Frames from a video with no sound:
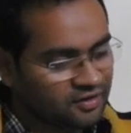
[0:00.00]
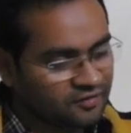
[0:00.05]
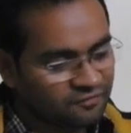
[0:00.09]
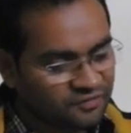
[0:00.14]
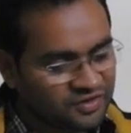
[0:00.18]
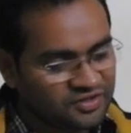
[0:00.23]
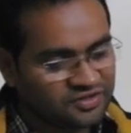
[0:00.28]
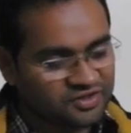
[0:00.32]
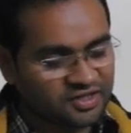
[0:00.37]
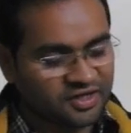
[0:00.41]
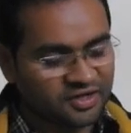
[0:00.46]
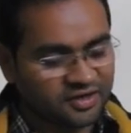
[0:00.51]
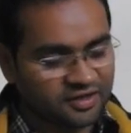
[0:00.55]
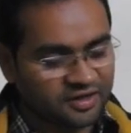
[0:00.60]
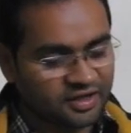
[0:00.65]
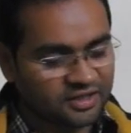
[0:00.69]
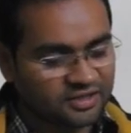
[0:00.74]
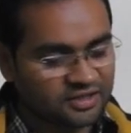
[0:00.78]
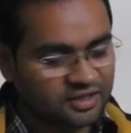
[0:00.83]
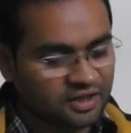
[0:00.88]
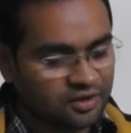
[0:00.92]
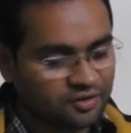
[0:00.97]
which
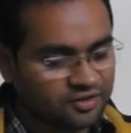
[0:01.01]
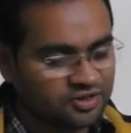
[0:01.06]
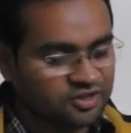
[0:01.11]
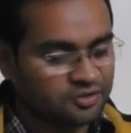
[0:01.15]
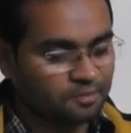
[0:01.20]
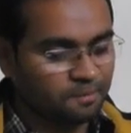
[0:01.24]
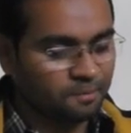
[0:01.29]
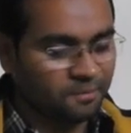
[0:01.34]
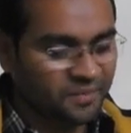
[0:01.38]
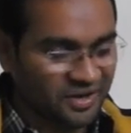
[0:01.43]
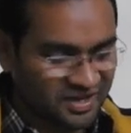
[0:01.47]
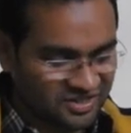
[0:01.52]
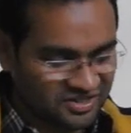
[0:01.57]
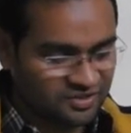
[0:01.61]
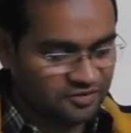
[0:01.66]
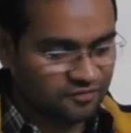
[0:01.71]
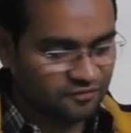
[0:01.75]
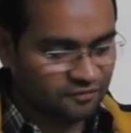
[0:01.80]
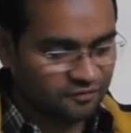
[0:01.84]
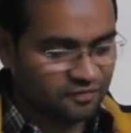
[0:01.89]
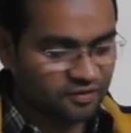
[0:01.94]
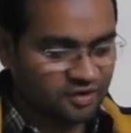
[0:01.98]
areas looks
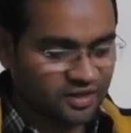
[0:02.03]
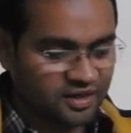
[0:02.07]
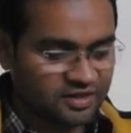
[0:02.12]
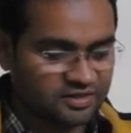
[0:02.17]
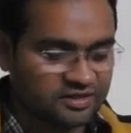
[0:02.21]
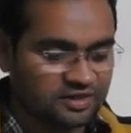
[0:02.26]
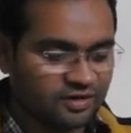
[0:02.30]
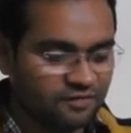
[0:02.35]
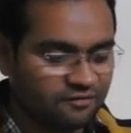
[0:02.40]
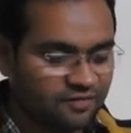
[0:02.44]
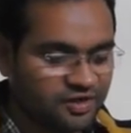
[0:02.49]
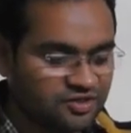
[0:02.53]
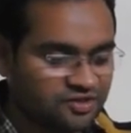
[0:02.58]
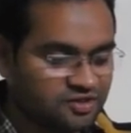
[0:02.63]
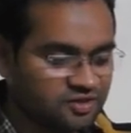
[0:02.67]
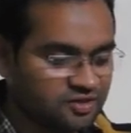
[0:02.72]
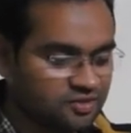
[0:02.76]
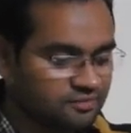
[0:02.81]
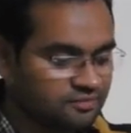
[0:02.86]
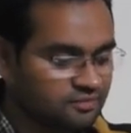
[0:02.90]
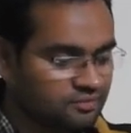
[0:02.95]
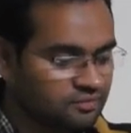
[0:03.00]
best for
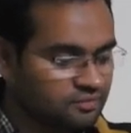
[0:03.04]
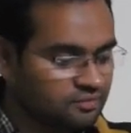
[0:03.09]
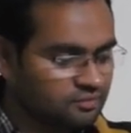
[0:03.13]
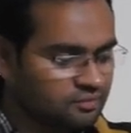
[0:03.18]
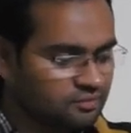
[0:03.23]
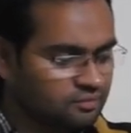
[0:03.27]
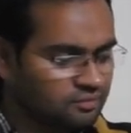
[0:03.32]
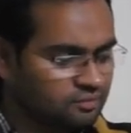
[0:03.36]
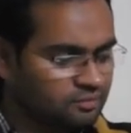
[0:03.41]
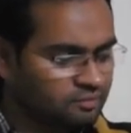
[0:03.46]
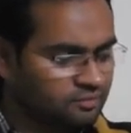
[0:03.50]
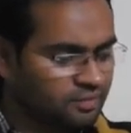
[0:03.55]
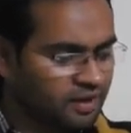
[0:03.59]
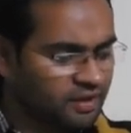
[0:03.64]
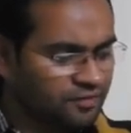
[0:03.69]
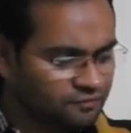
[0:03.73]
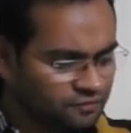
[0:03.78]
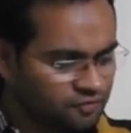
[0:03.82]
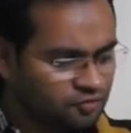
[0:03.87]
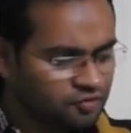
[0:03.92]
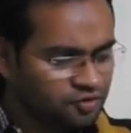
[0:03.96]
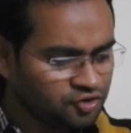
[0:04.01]
excavation. By a
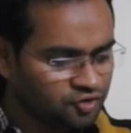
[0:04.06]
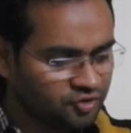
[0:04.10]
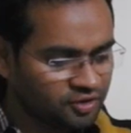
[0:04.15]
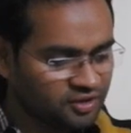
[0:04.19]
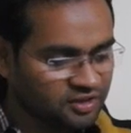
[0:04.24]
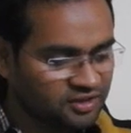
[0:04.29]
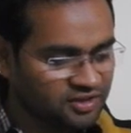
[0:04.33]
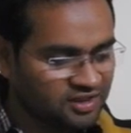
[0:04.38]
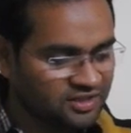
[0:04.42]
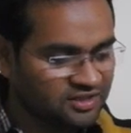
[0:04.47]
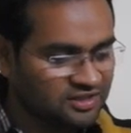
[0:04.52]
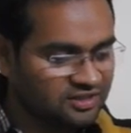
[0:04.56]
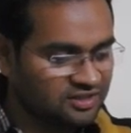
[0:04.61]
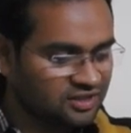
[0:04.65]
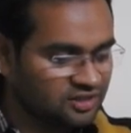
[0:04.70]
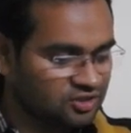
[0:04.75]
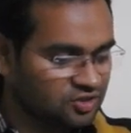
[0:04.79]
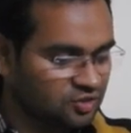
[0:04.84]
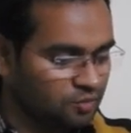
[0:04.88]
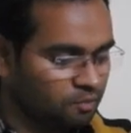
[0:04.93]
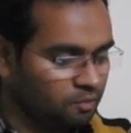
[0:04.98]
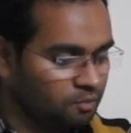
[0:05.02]
few short test
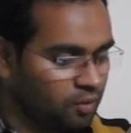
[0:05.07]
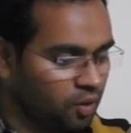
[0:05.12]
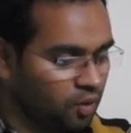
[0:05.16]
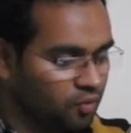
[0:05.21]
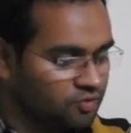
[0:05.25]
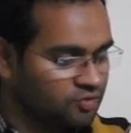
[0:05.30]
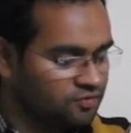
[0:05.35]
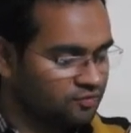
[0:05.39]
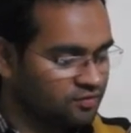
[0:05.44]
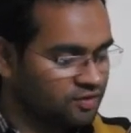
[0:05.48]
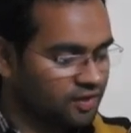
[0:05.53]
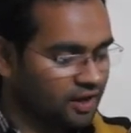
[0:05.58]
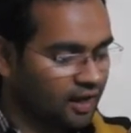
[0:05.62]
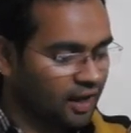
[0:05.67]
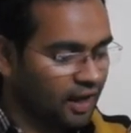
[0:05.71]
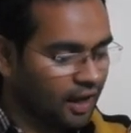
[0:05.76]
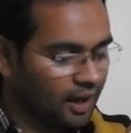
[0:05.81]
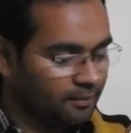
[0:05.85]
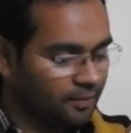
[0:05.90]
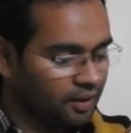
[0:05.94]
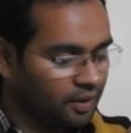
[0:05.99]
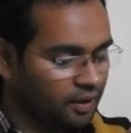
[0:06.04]
digs or blows with a
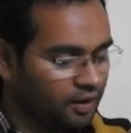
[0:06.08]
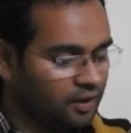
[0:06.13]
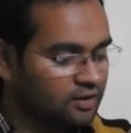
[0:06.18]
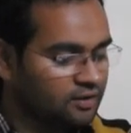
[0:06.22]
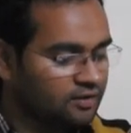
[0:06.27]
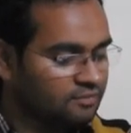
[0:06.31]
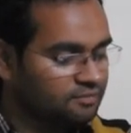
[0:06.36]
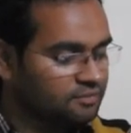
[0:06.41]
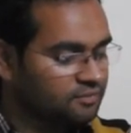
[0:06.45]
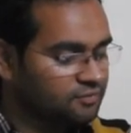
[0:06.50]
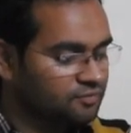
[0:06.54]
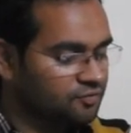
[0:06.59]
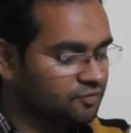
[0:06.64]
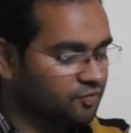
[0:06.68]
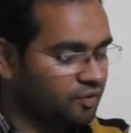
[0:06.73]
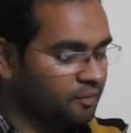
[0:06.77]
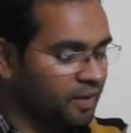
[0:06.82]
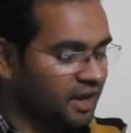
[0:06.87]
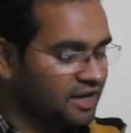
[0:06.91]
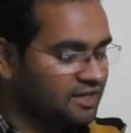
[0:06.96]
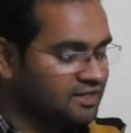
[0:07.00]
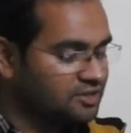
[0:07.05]
hammer,
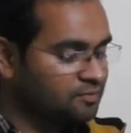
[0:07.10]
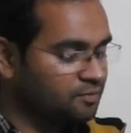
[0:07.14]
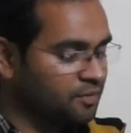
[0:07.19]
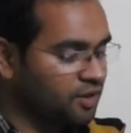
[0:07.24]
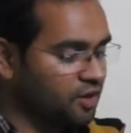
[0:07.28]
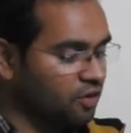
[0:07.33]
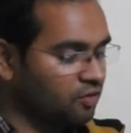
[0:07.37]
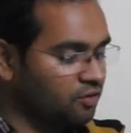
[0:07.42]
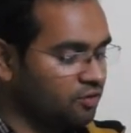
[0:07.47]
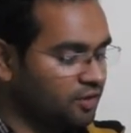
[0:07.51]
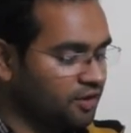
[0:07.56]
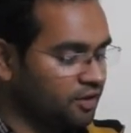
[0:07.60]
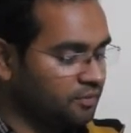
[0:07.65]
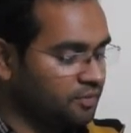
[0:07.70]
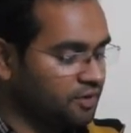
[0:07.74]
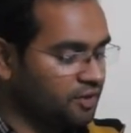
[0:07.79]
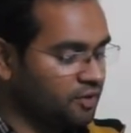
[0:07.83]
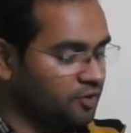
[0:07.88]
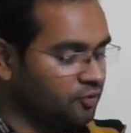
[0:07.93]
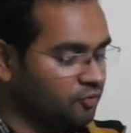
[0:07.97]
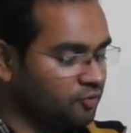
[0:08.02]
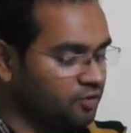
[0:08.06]
remains may already
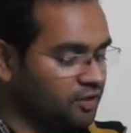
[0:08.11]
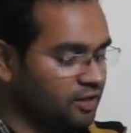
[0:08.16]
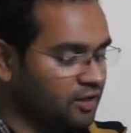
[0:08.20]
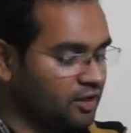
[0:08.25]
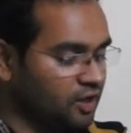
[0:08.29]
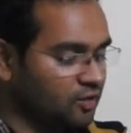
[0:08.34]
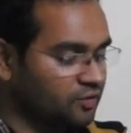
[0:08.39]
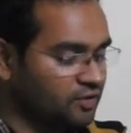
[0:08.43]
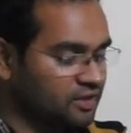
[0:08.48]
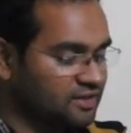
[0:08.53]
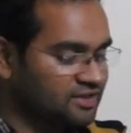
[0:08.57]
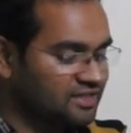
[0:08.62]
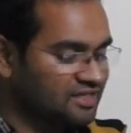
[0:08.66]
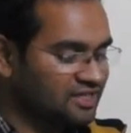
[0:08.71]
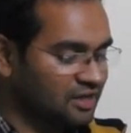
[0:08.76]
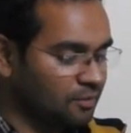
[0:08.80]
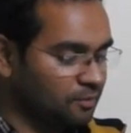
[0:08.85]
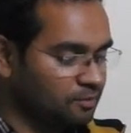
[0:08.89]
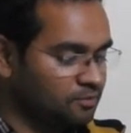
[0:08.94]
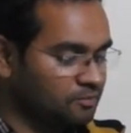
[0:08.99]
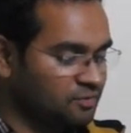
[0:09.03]
be eroding out in some